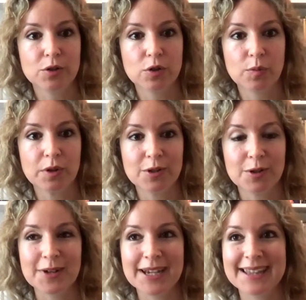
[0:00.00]
should be
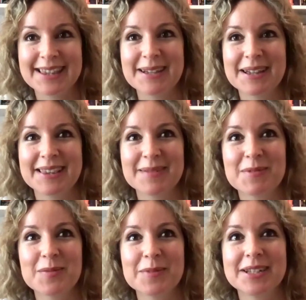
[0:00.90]
doing at the, at the
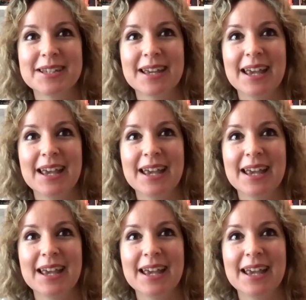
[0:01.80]
moment.